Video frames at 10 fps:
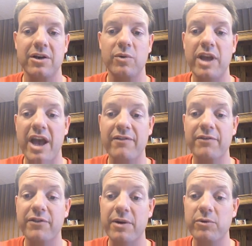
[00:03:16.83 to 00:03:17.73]
We have a
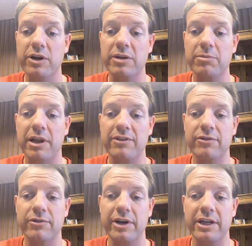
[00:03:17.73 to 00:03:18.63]
framework in place
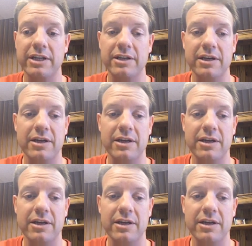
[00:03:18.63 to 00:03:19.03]
already,